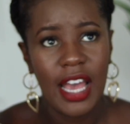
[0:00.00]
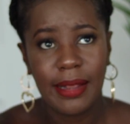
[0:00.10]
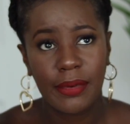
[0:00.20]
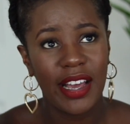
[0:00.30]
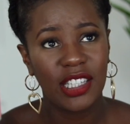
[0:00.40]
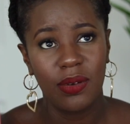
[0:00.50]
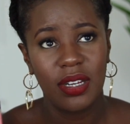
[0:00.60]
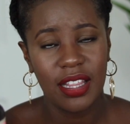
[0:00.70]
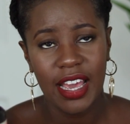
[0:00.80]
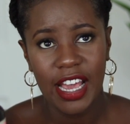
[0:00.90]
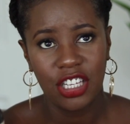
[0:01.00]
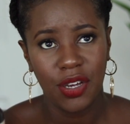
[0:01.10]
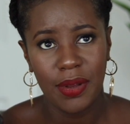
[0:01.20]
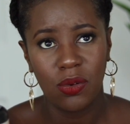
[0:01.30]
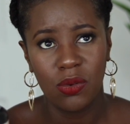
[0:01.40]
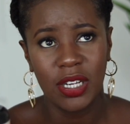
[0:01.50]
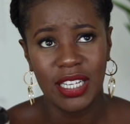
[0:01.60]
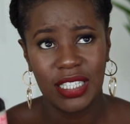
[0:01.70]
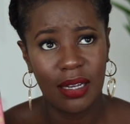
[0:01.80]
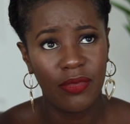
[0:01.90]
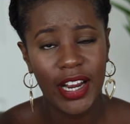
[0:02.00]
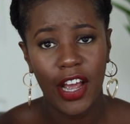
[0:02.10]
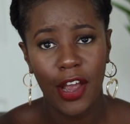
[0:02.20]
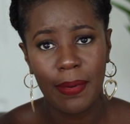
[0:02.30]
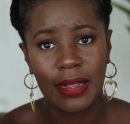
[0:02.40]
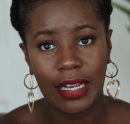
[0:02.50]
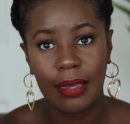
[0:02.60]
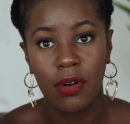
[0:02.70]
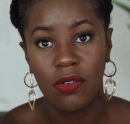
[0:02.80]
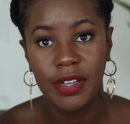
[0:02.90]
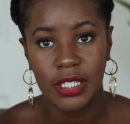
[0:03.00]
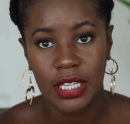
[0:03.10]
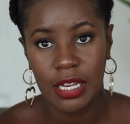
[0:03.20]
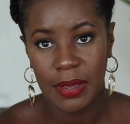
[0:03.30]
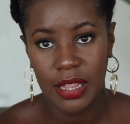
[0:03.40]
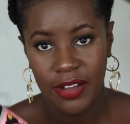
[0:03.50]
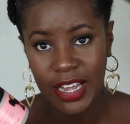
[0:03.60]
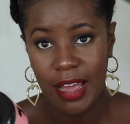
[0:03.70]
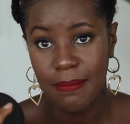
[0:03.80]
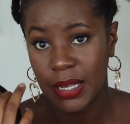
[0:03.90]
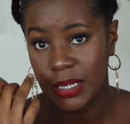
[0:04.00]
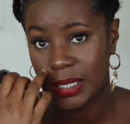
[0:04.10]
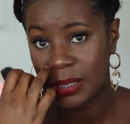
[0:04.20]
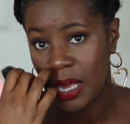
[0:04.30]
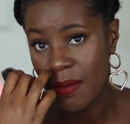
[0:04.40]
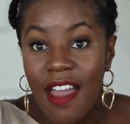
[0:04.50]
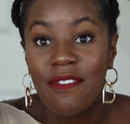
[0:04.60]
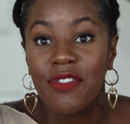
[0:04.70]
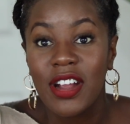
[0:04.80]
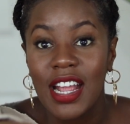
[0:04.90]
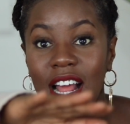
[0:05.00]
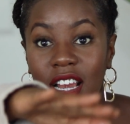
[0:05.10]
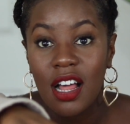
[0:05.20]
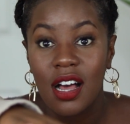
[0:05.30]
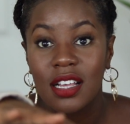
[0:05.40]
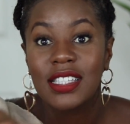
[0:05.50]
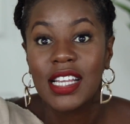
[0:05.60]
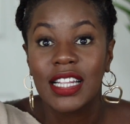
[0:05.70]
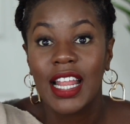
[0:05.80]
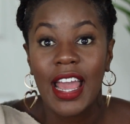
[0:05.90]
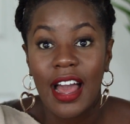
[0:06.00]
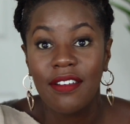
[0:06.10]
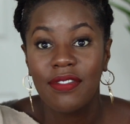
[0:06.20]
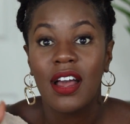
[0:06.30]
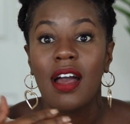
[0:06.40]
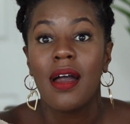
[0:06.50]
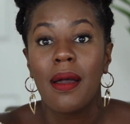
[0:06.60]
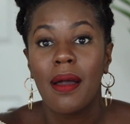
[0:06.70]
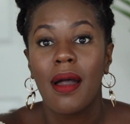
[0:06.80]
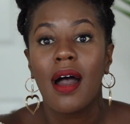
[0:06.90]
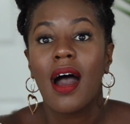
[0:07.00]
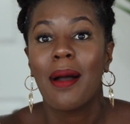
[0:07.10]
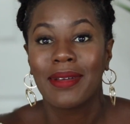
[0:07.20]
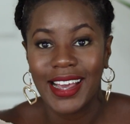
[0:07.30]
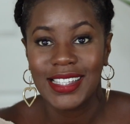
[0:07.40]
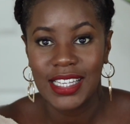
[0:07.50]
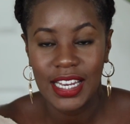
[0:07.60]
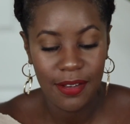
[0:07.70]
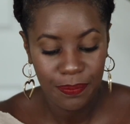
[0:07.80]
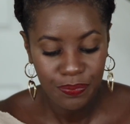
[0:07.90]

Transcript: And I'm going to another hair show in August, and I'm really hoping that Camille Rose is going to be there again, because this time every last thing they have, I'm getting it.